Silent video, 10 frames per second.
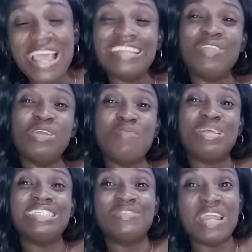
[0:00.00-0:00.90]
And when the
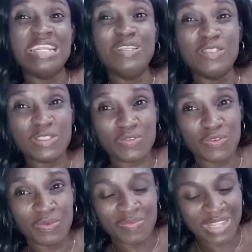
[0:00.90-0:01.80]
person is very useful
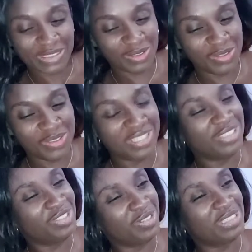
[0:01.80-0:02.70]
to you in the
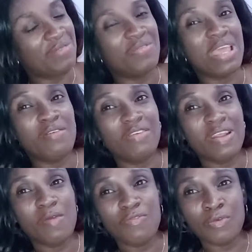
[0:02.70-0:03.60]
church and very
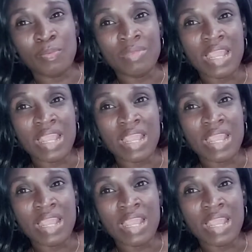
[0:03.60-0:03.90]
helpful.